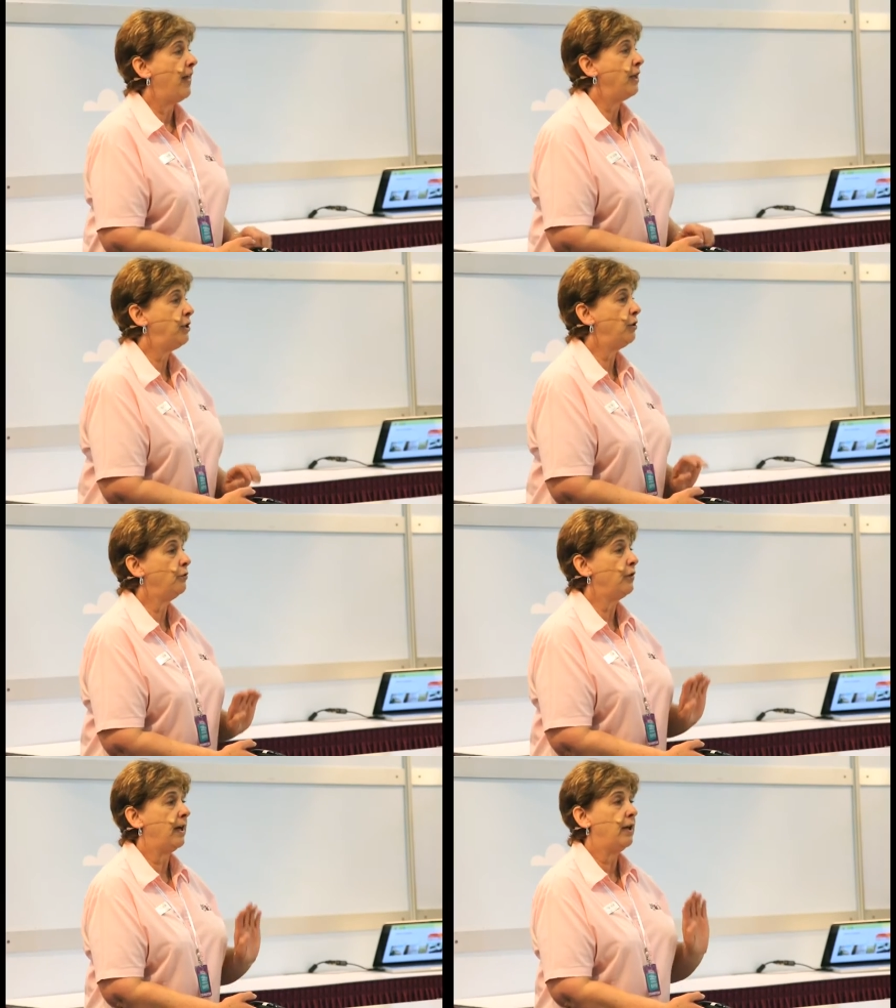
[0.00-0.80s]
that
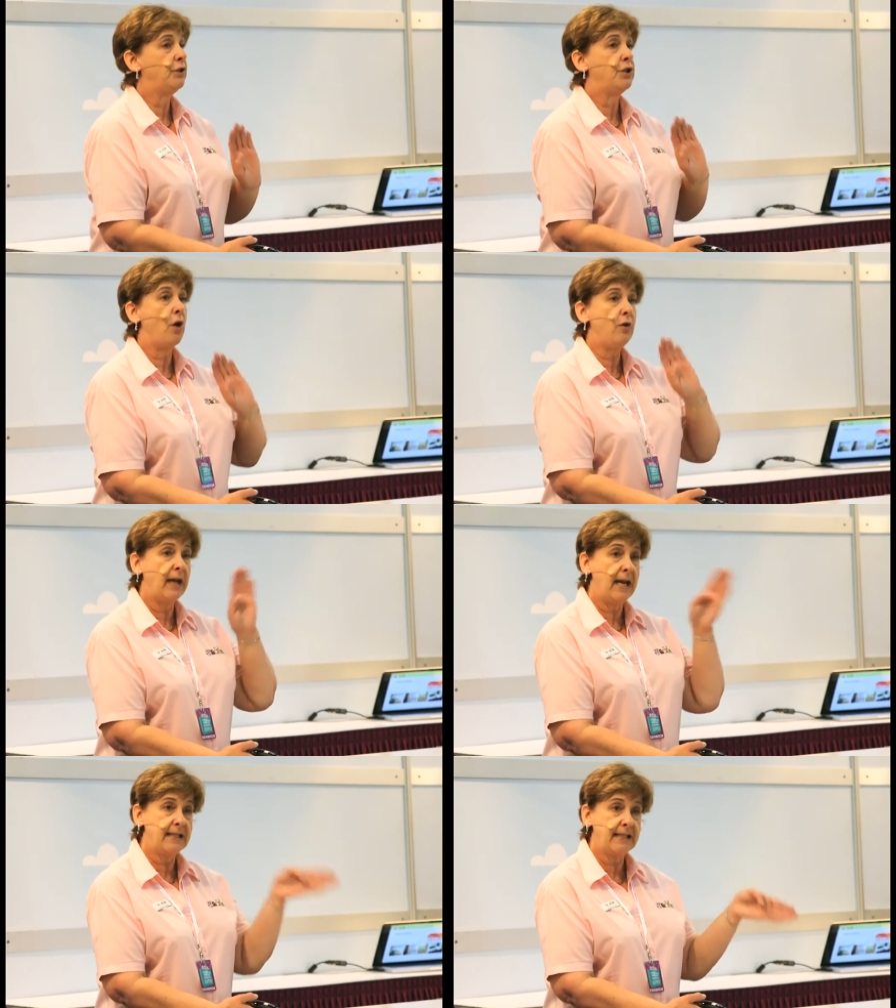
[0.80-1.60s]
children
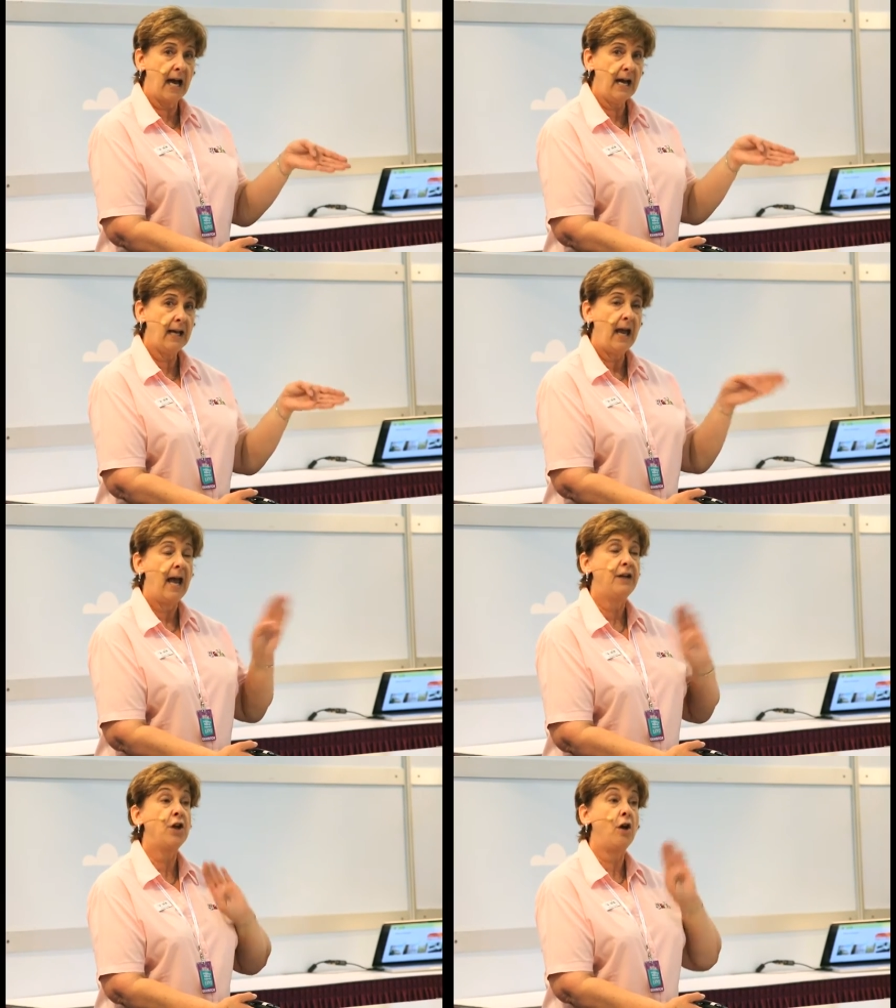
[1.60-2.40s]
don't get stuck
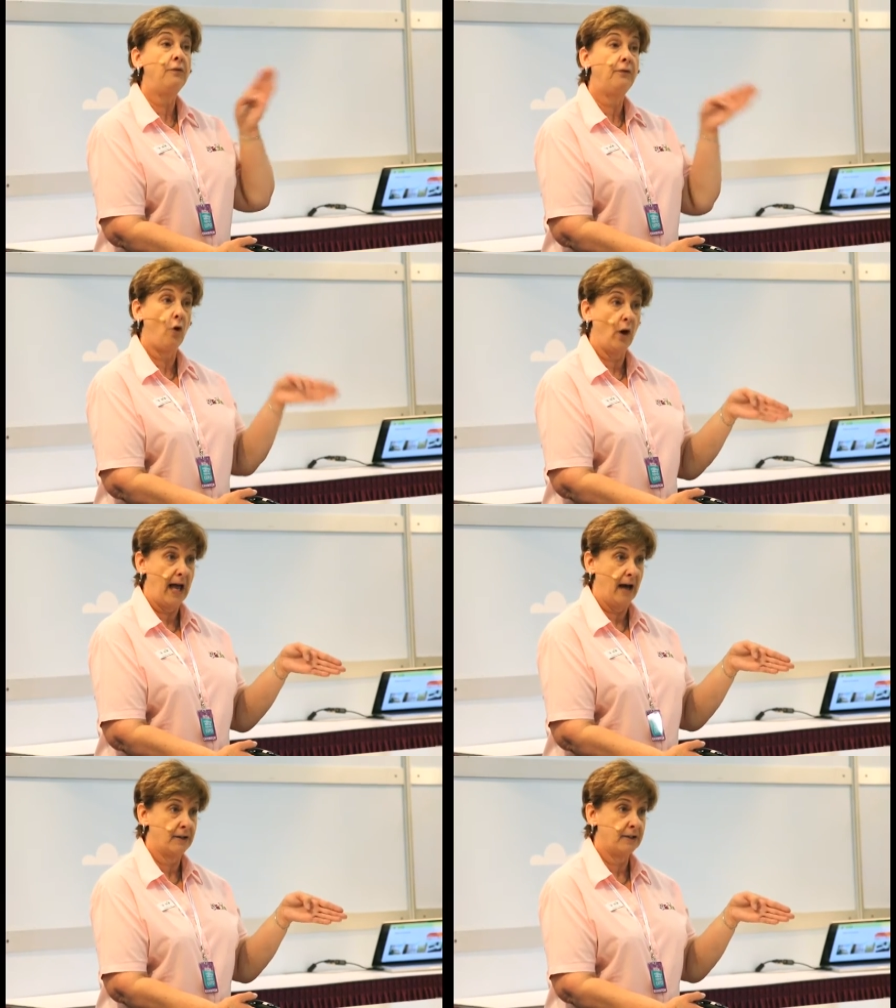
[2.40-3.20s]
and don't fall
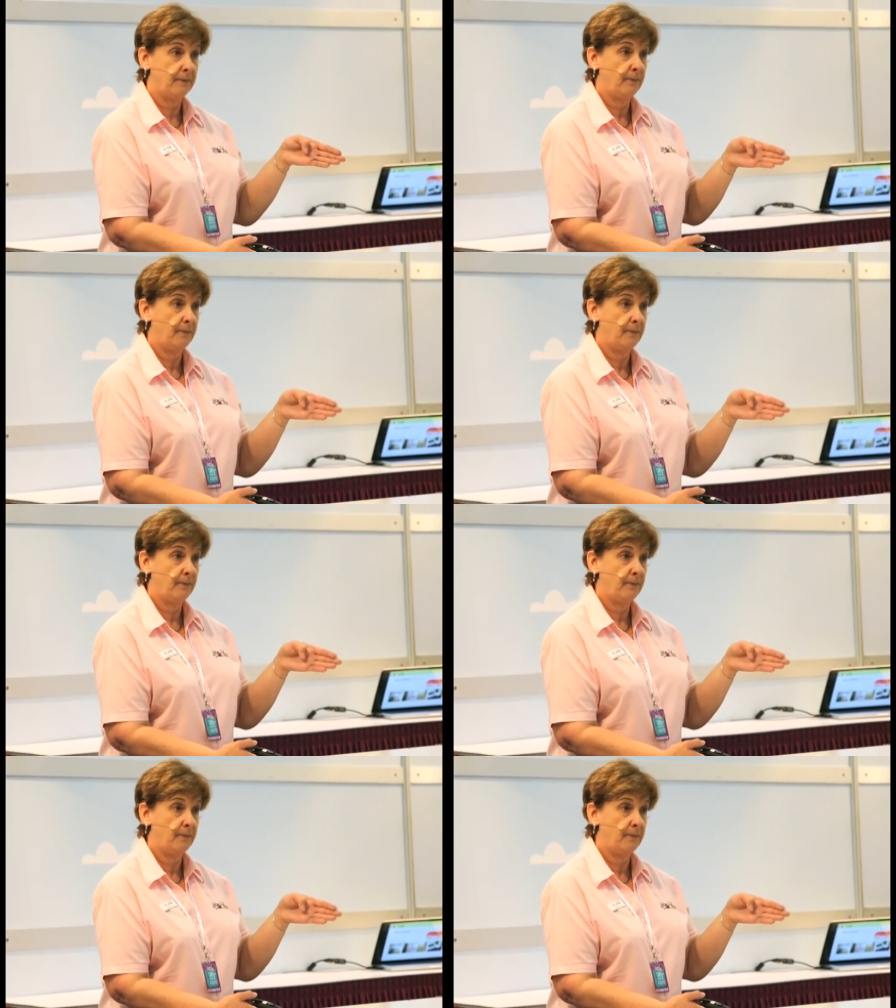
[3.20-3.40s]
out.